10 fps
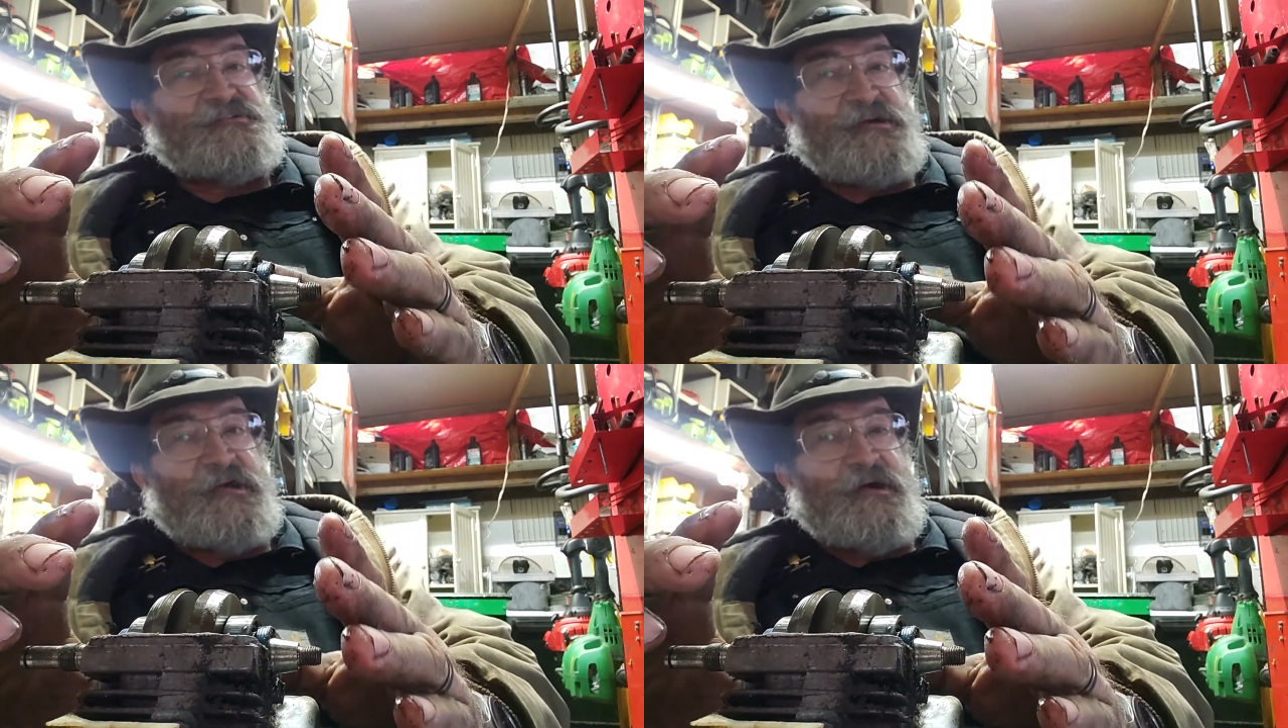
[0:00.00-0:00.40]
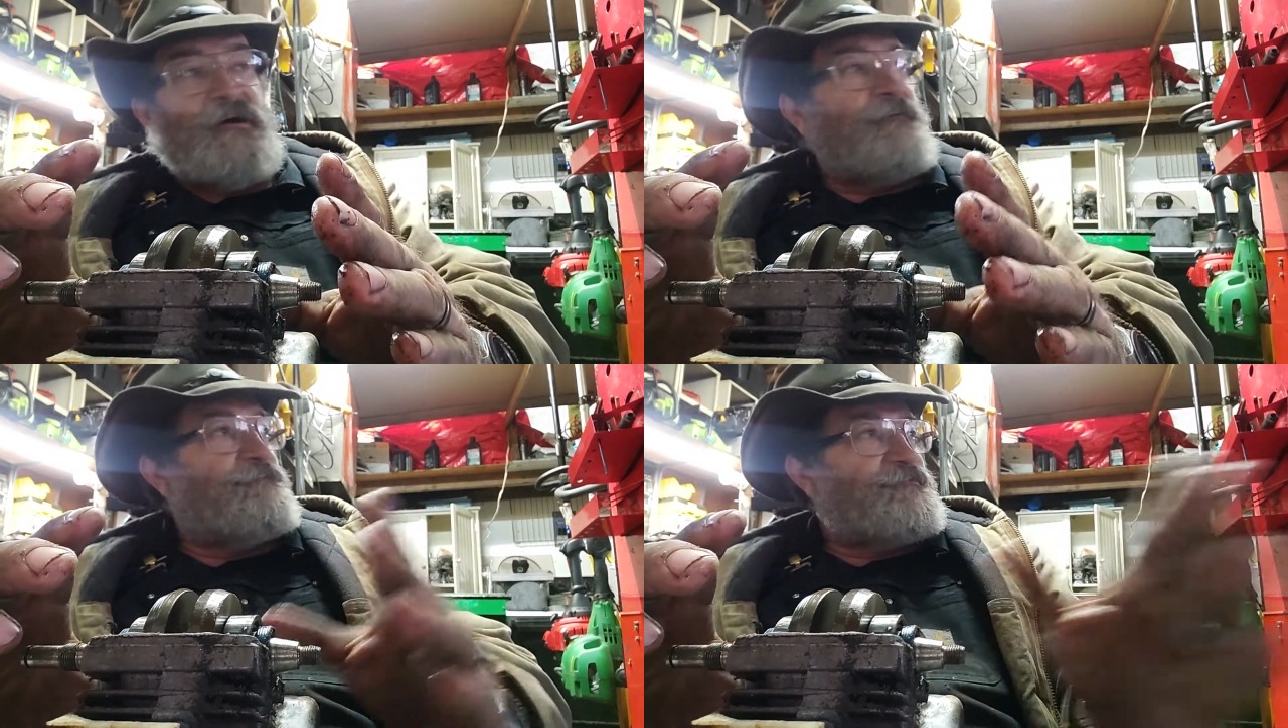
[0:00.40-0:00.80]
thing
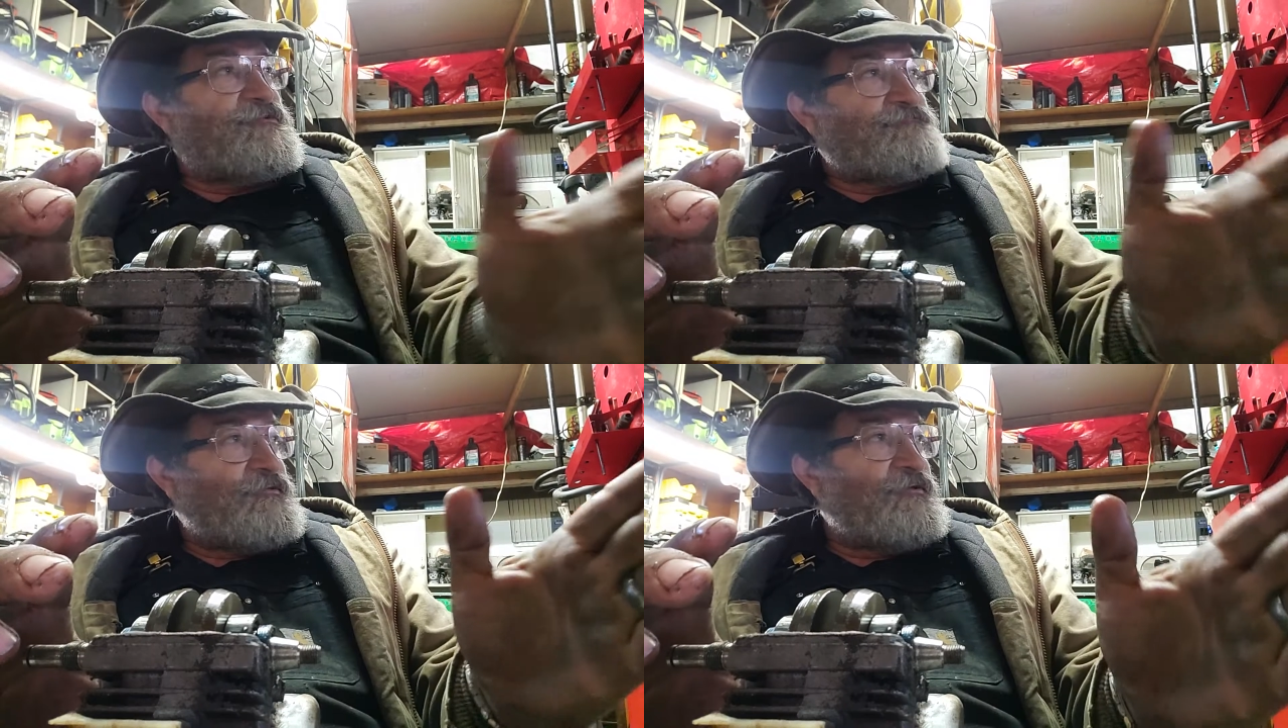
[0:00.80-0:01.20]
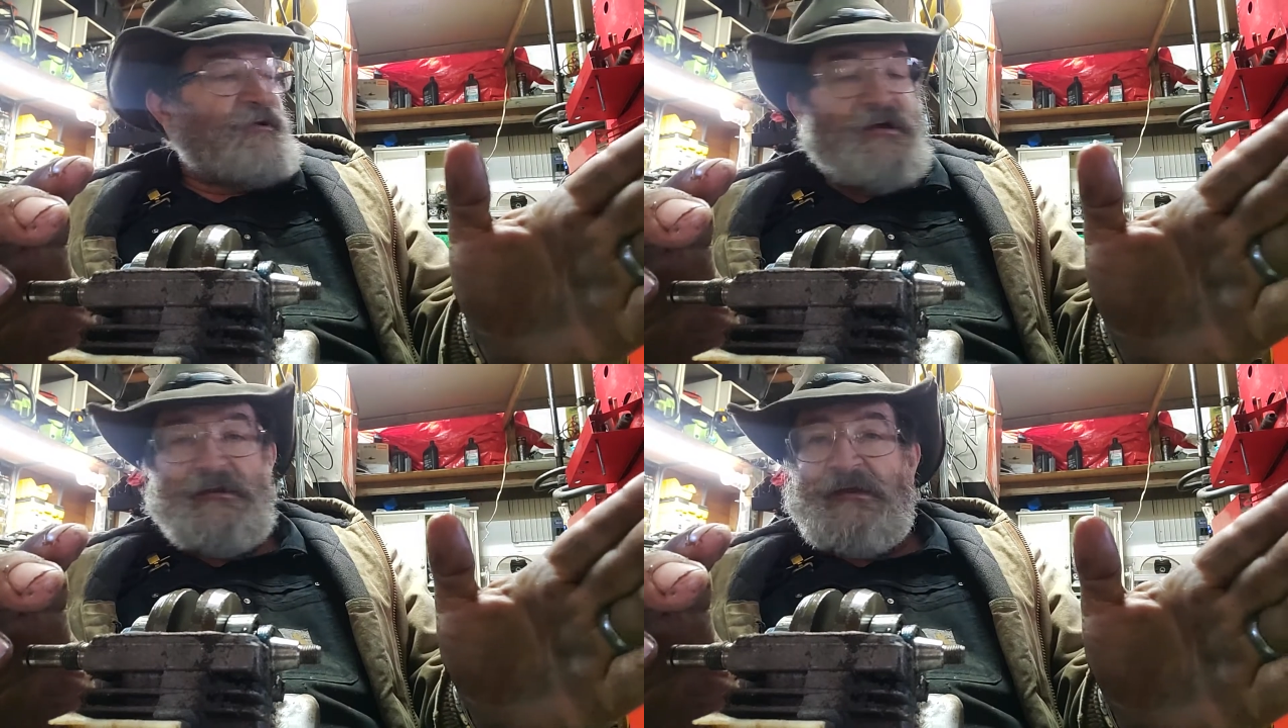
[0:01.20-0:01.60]
out, just pulled it
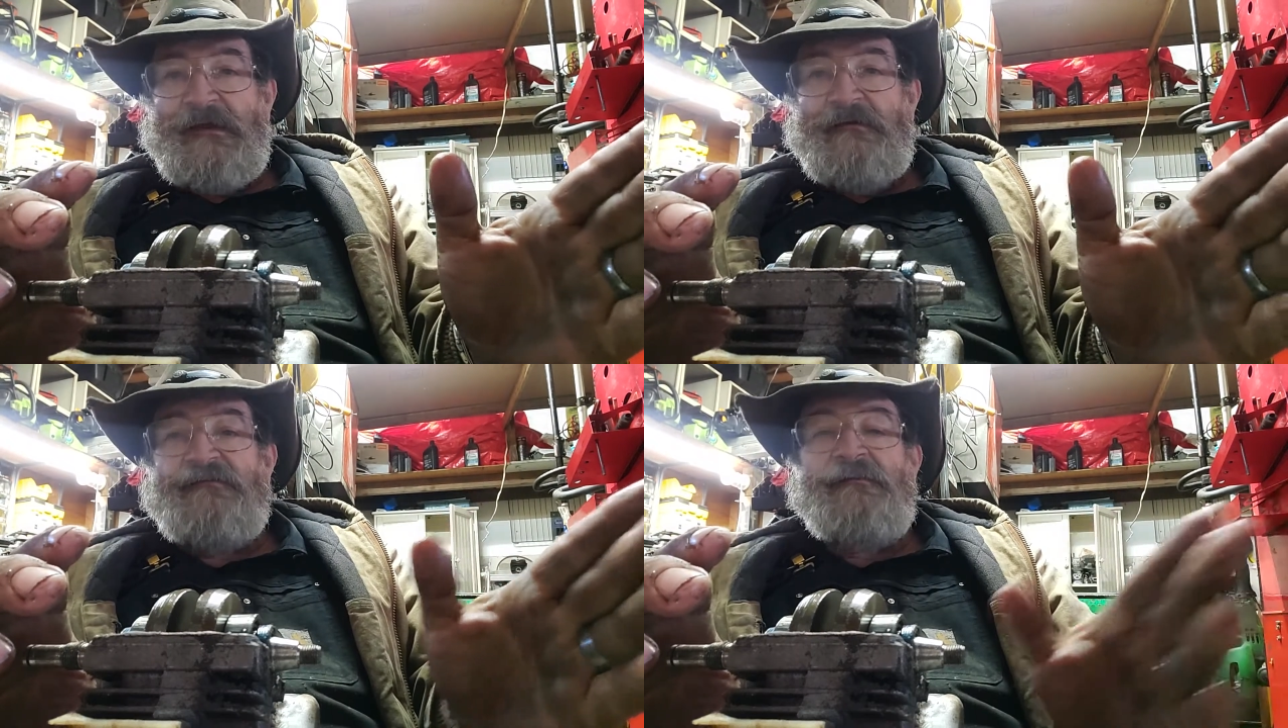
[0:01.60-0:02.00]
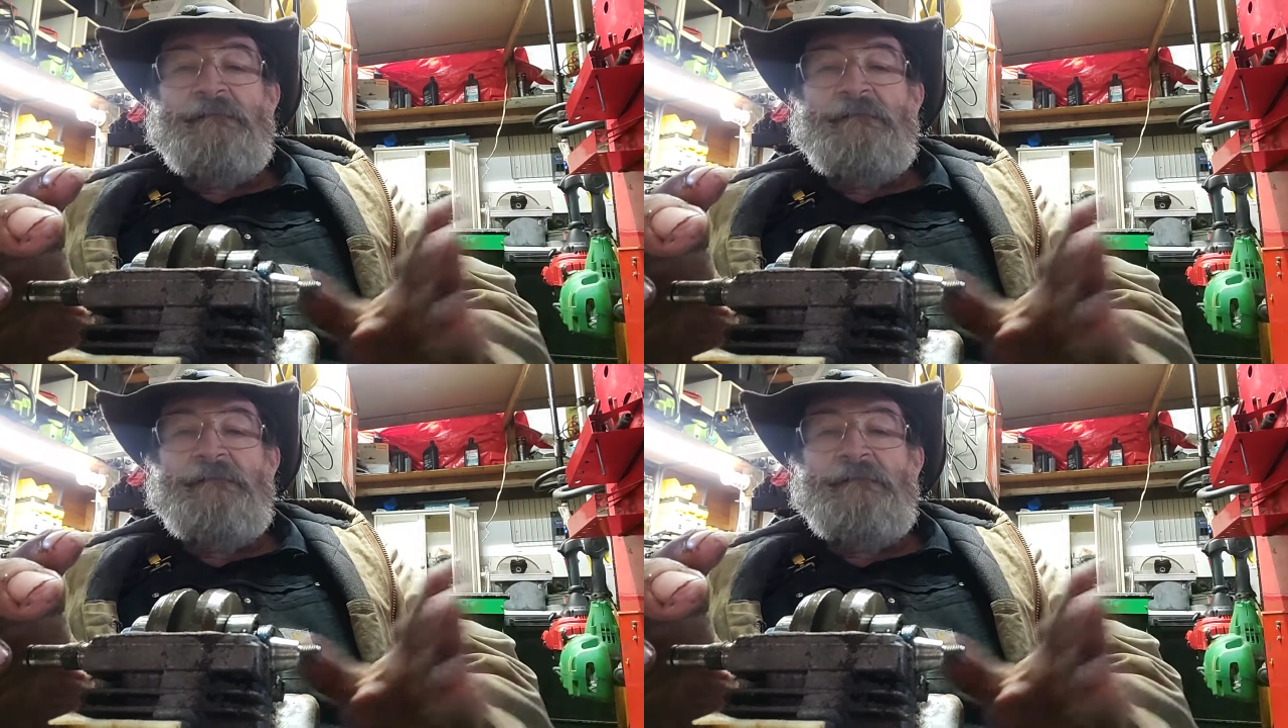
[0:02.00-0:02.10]
out of the case.